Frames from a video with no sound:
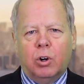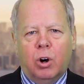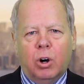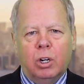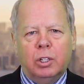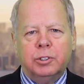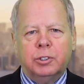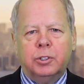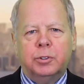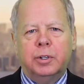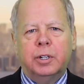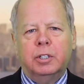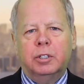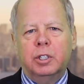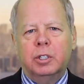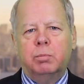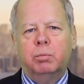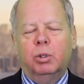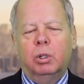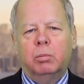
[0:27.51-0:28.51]
all during
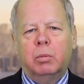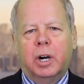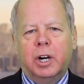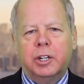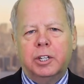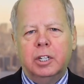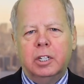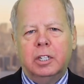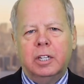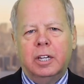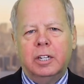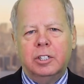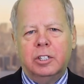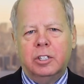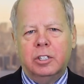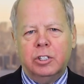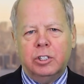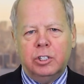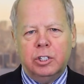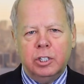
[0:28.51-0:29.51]
this bull market
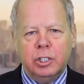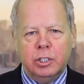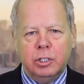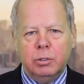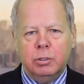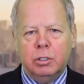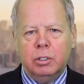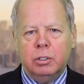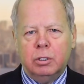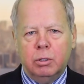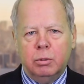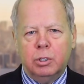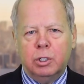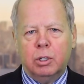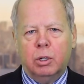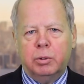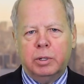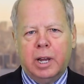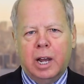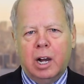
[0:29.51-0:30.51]
and continue to do
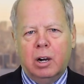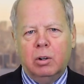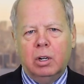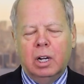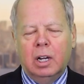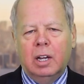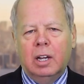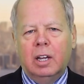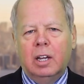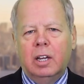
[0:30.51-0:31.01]
so now,